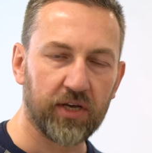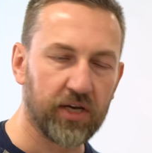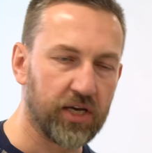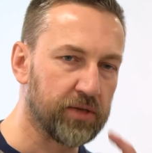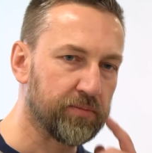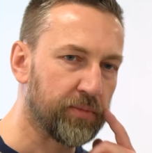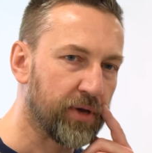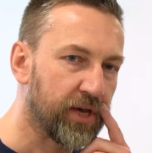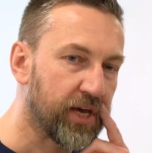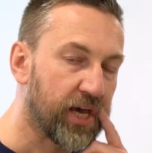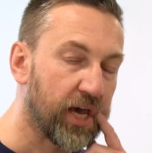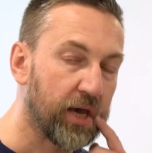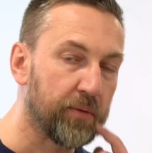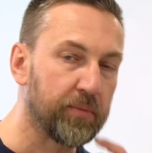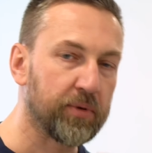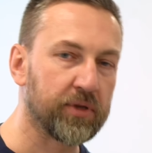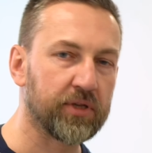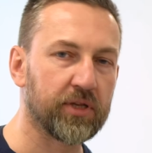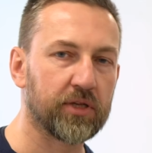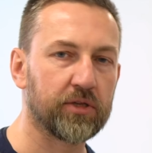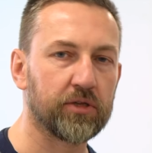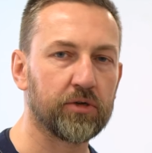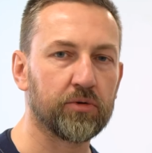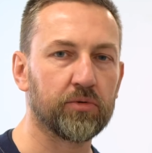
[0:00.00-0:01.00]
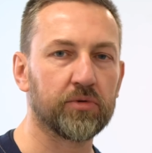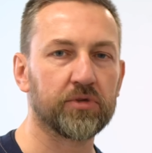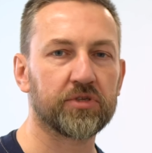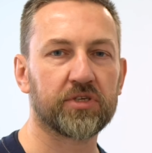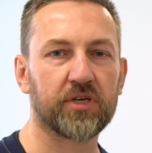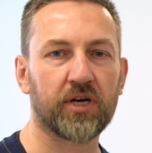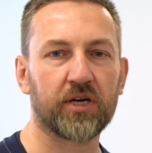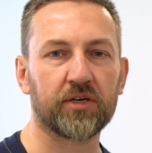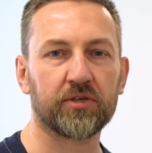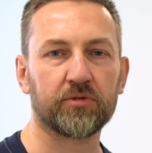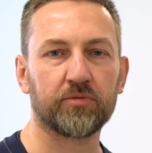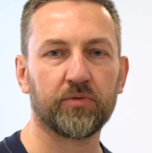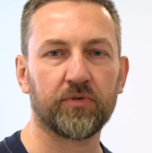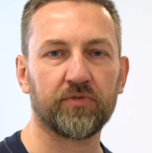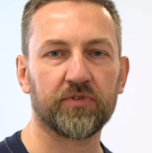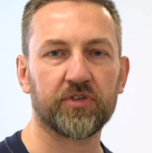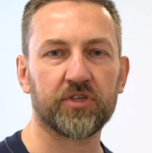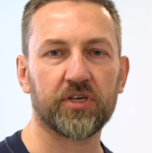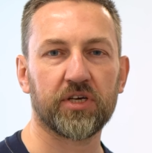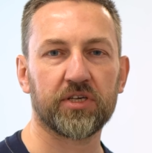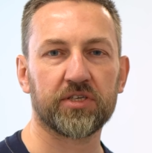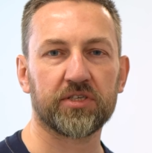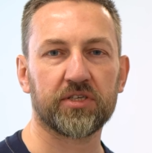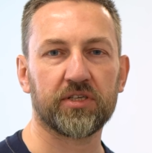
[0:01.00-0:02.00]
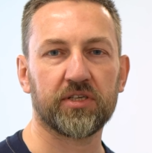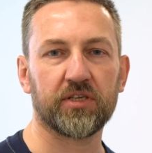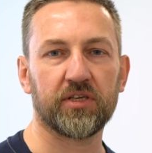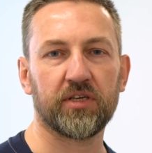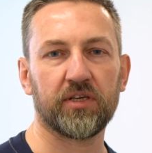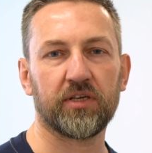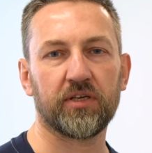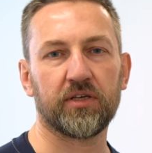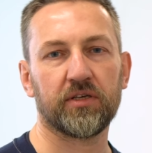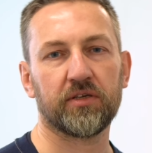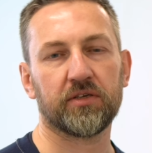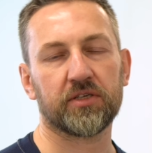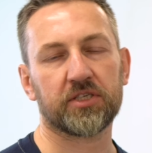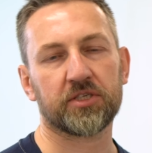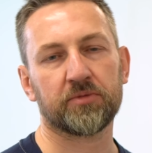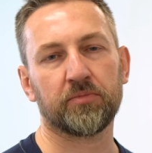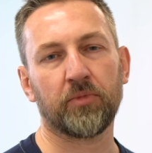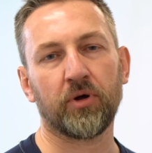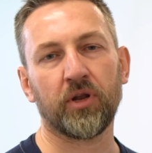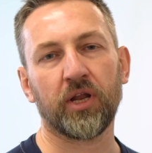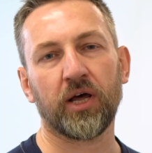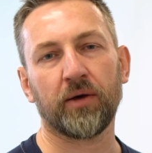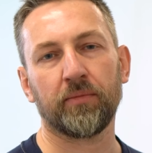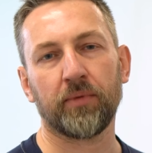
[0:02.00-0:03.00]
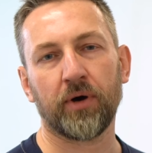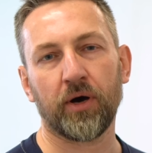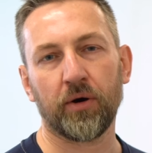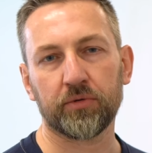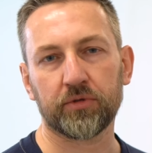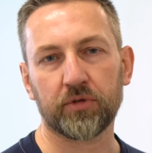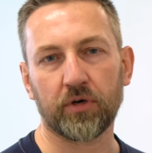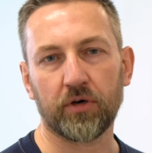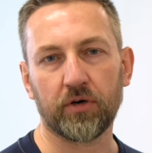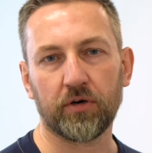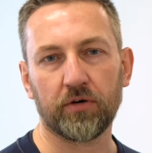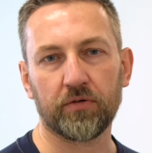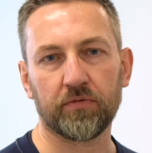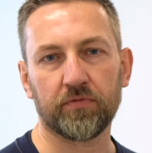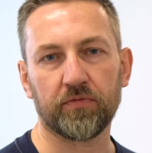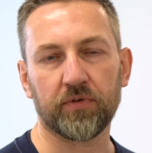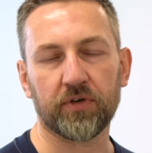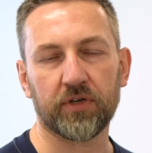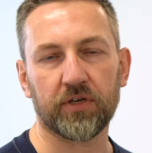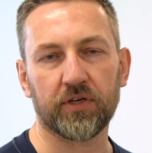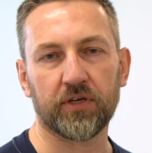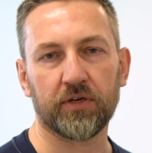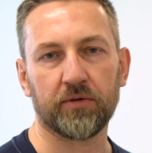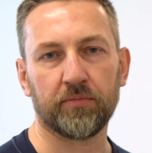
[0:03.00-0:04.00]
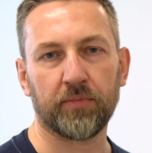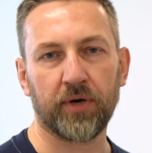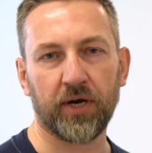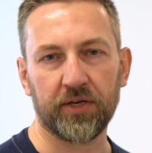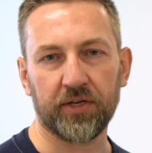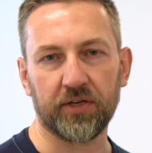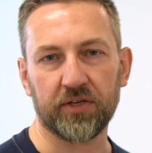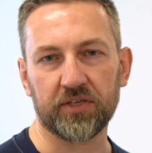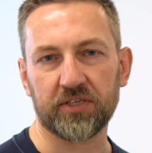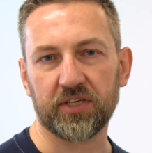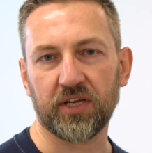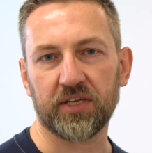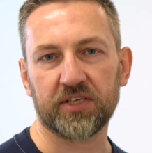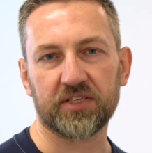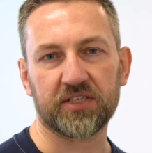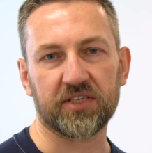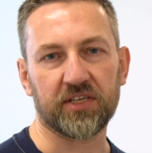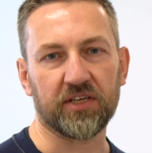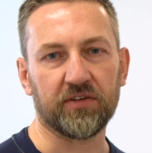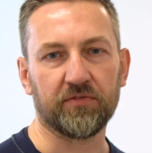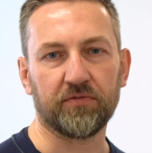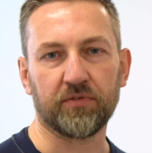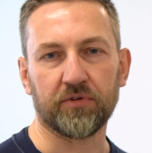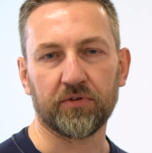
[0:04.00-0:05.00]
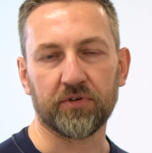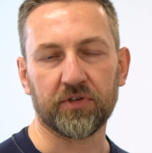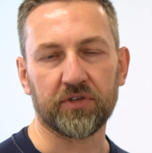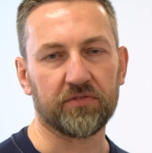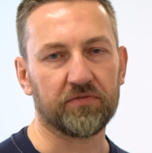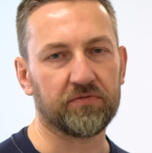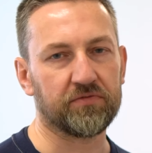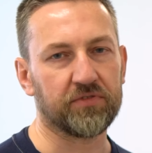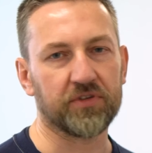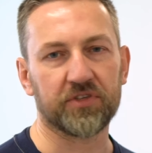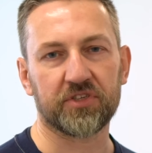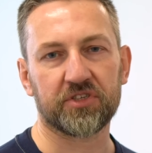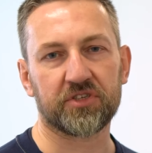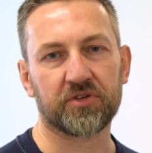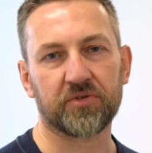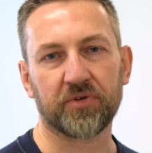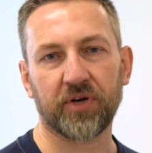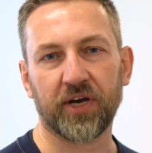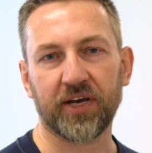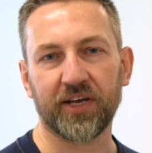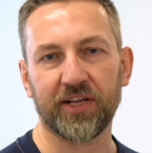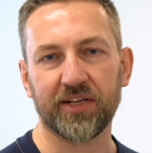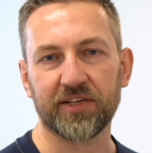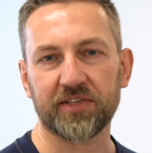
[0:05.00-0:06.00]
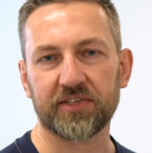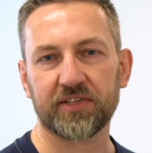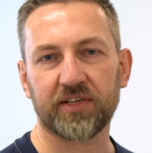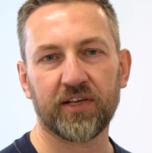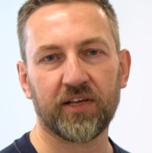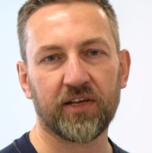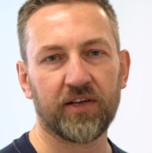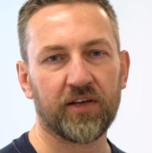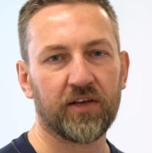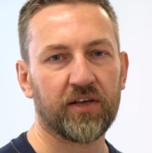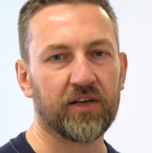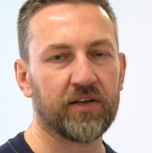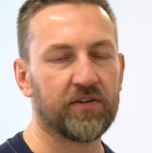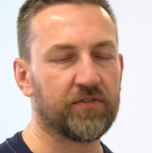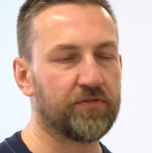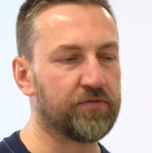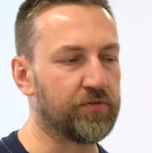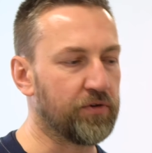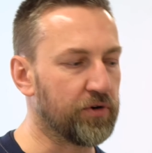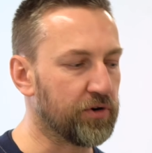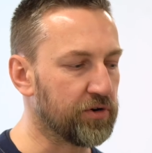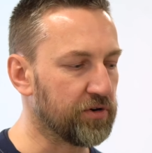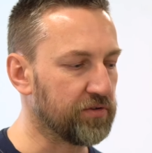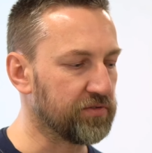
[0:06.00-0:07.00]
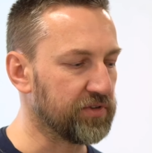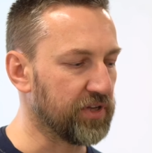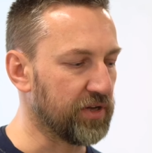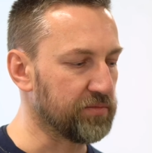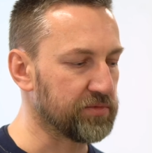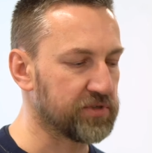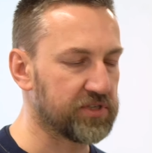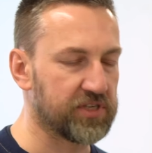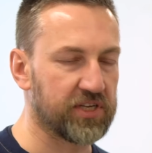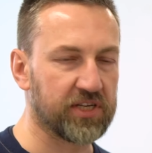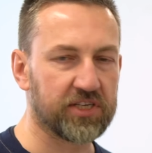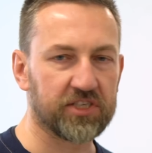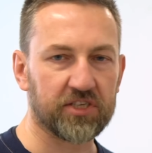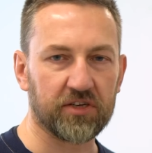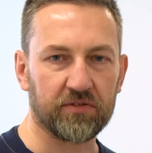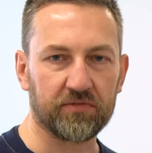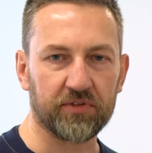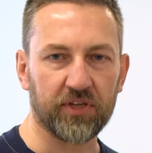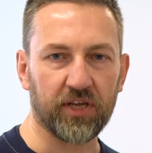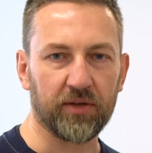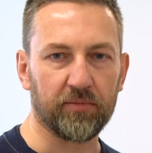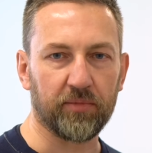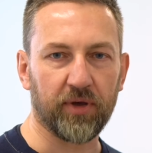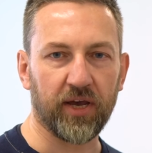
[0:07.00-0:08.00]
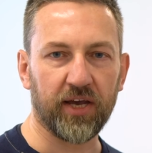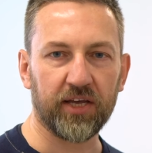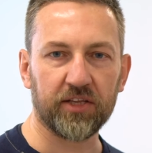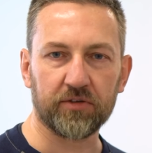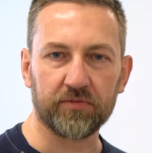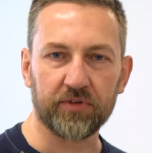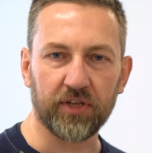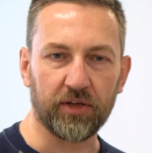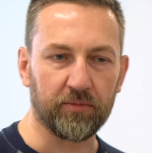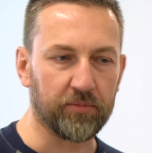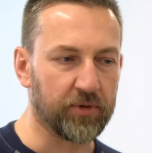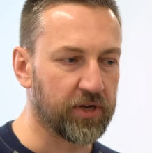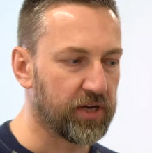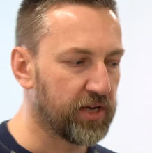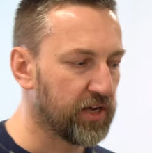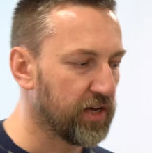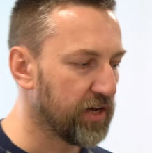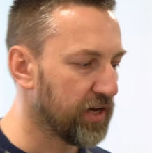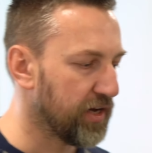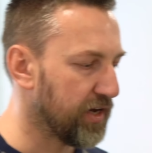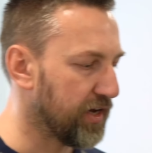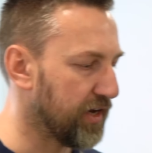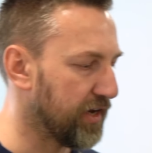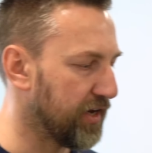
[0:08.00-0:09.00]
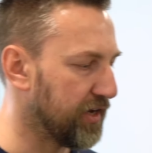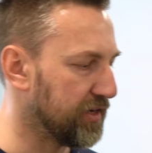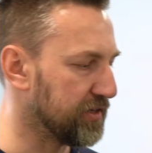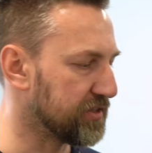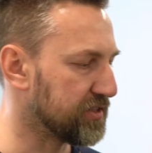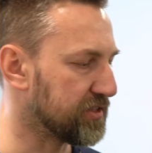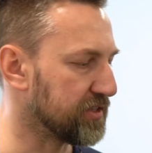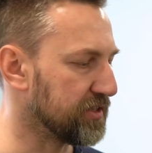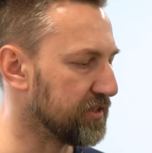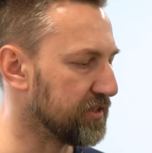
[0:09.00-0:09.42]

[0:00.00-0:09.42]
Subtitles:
It may happen that you will start with just the small amount of miners, let's say for the first trials, 4 of them, 6 of them, 8 of them, and